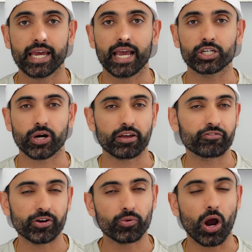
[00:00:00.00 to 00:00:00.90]
and trying to
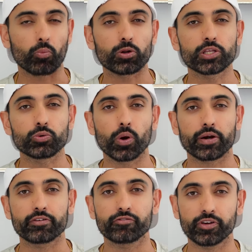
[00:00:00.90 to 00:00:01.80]
figure out really where
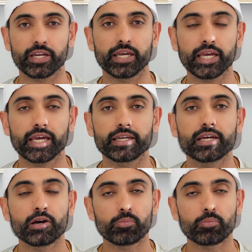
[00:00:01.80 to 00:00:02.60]
he fit in.